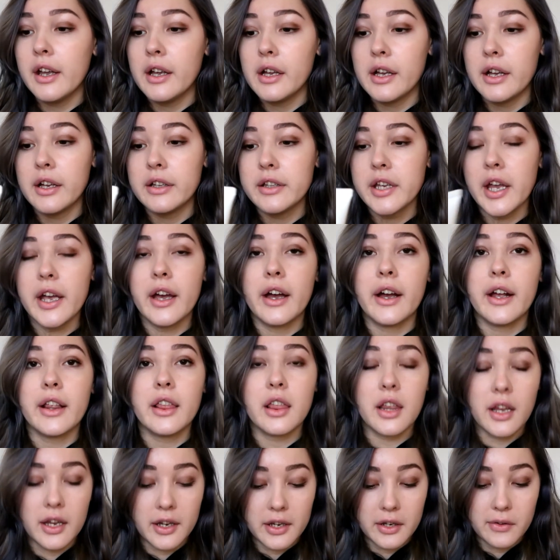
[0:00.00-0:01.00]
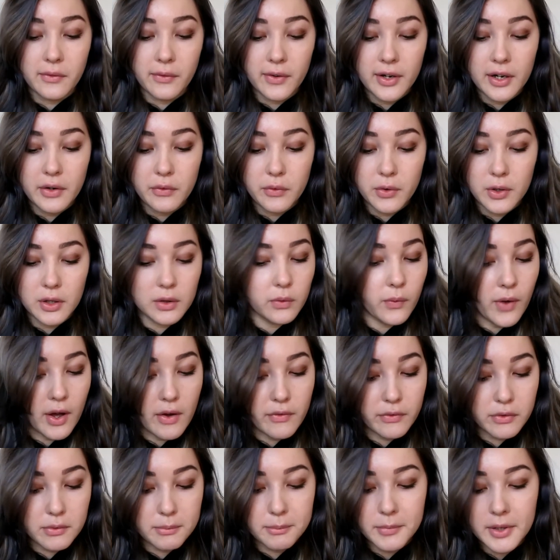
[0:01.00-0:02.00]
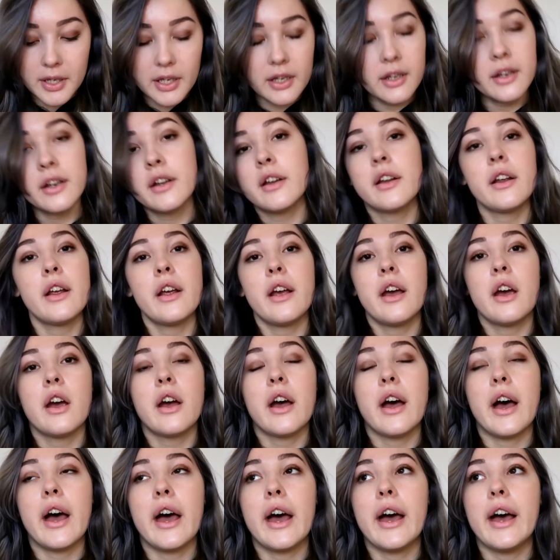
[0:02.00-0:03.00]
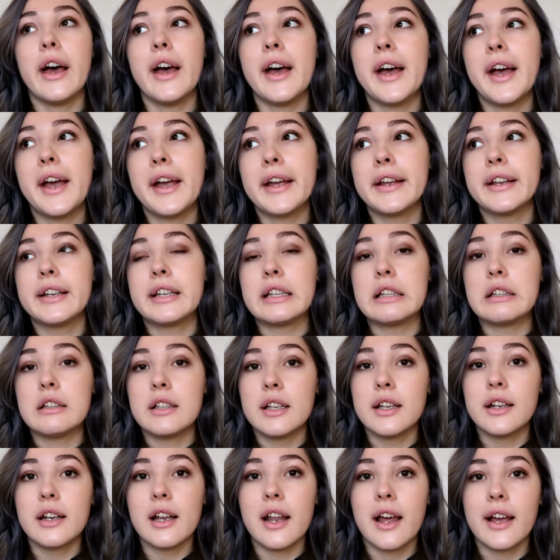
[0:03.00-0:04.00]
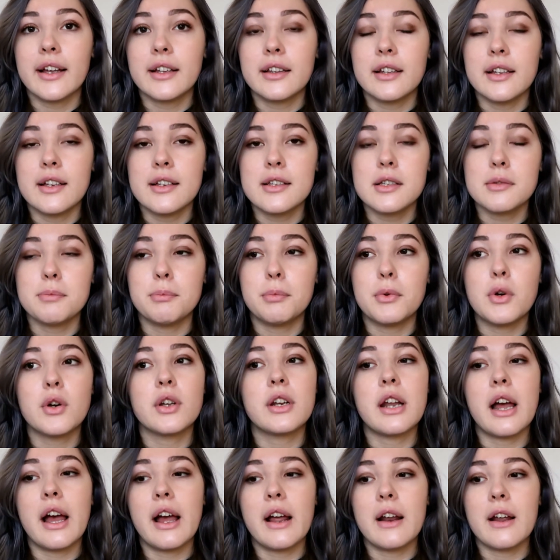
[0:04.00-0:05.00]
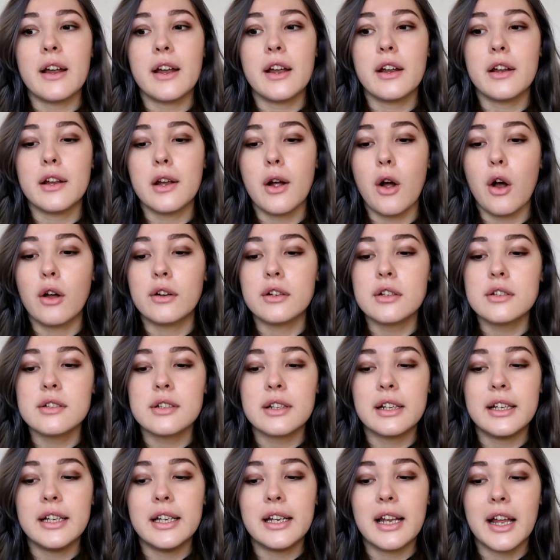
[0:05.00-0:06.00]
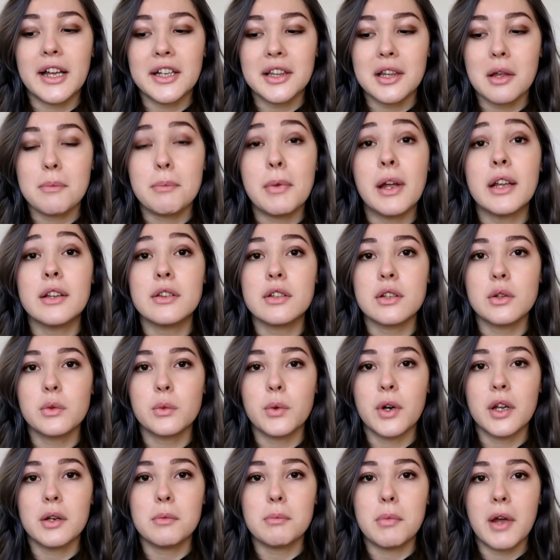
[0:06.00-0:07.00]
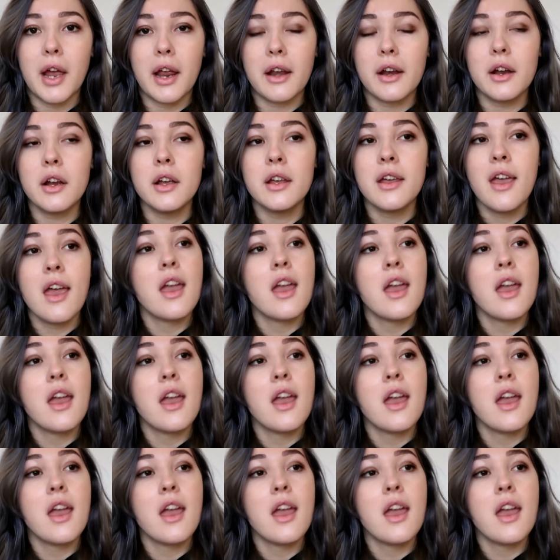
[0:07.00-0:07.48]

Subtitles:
And yeah, I think it really worked well for me. I did like this, but I honestly like the Benton one better,